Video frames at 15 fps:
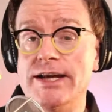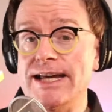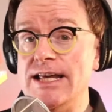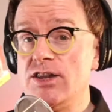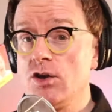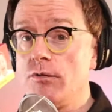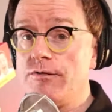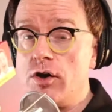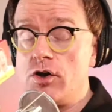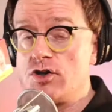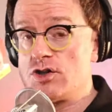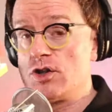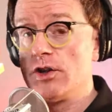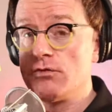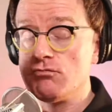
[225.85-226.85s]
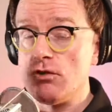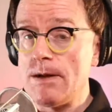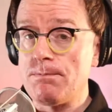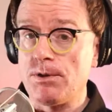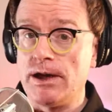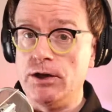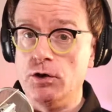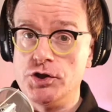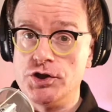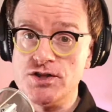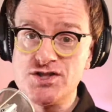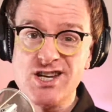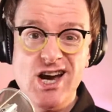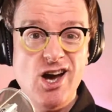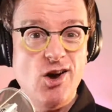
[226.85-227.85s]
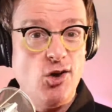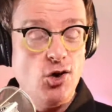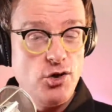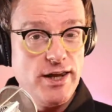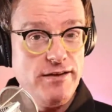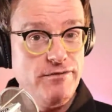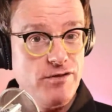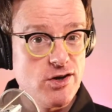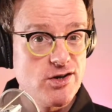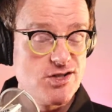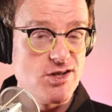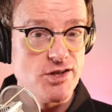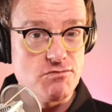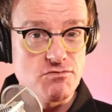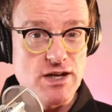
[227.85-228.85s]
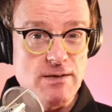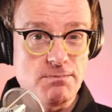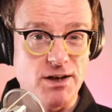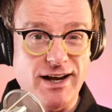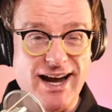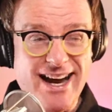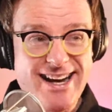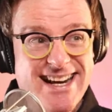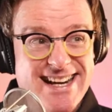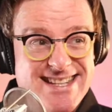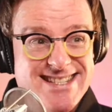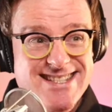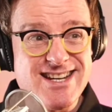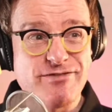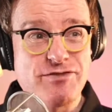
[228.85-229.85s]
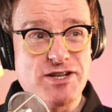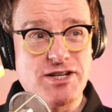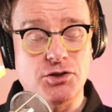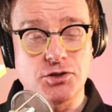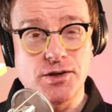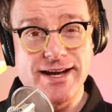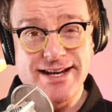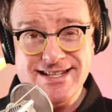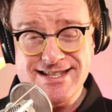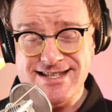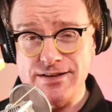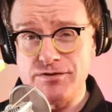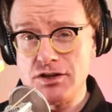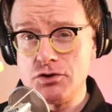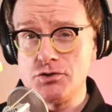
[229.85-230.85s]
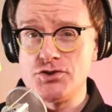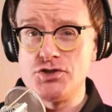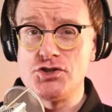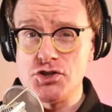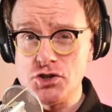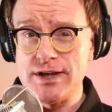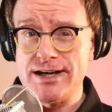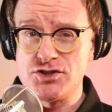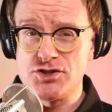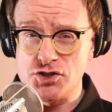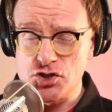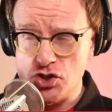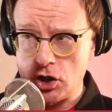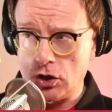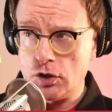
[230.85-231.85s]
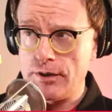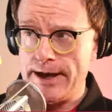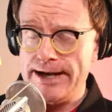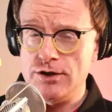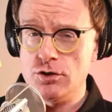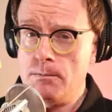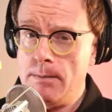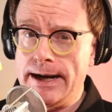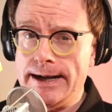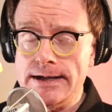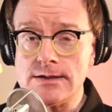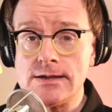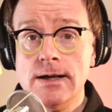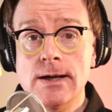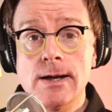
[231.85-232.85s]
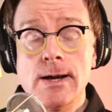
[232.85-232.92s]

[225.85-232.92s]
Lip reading: They either focus on the replay audience or they focus on the replay. And it is difficult. It is difficult to do that, to juggle that in your mind.